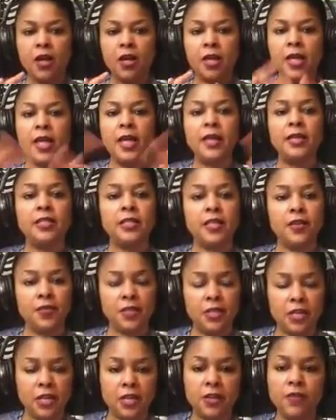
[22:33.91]
edits
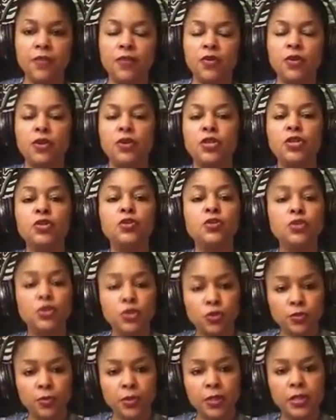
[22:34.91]
everything for
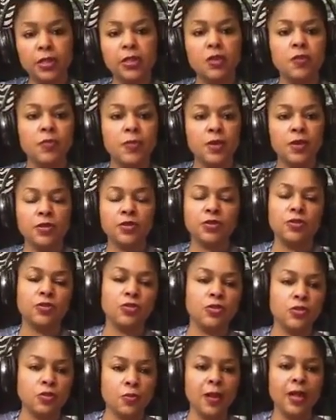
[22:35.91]
YouTube, and then they'll be on
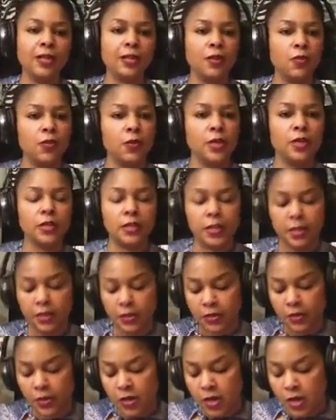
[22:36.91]
YouTube probably a week
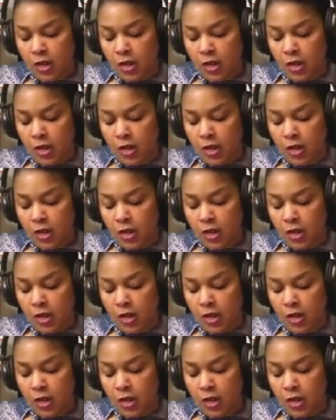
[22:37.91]
later.